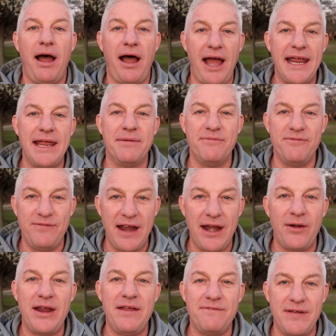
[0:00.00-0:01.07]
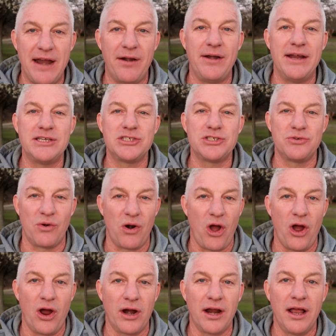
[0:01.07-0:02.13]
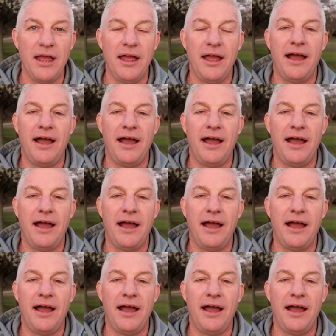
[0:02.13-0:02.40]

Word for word: I am very, very strong.